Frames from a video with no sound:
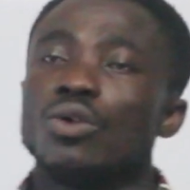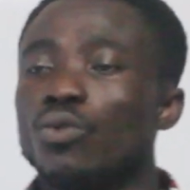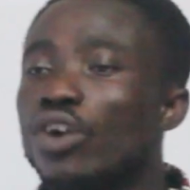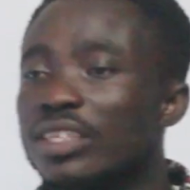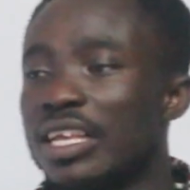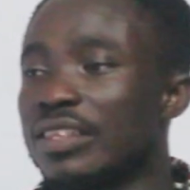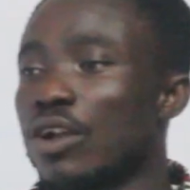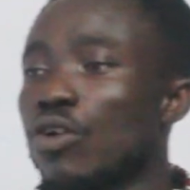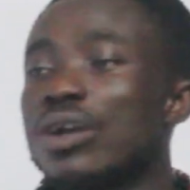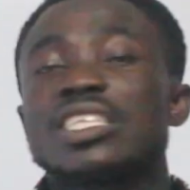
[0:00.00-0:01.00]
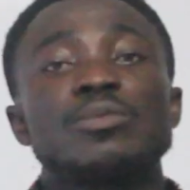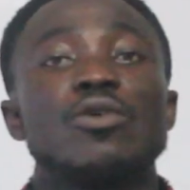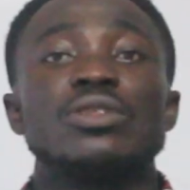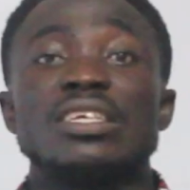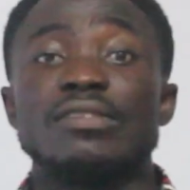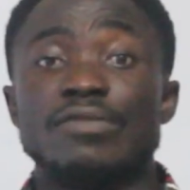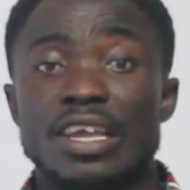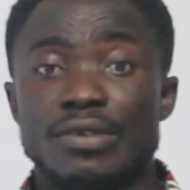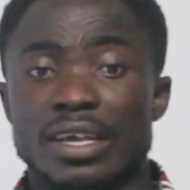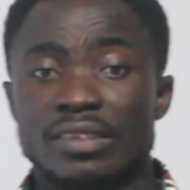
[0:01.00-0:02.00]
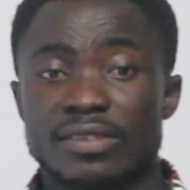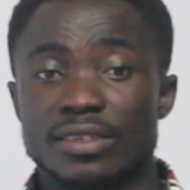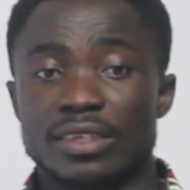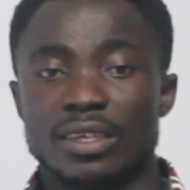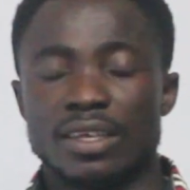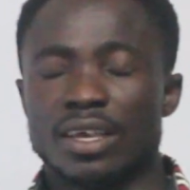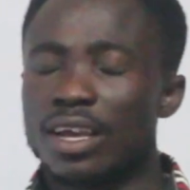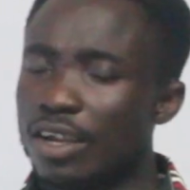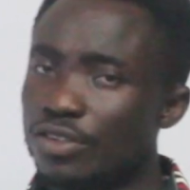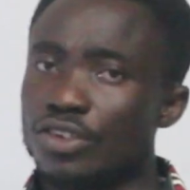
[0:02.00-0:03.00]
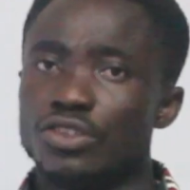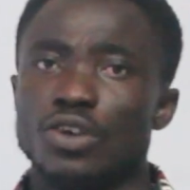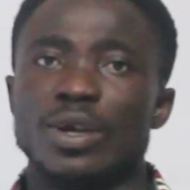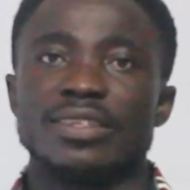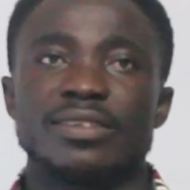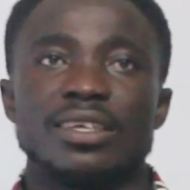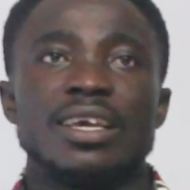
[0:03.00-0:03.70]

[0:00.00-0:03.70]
what is the corresponding variance, how do you do it?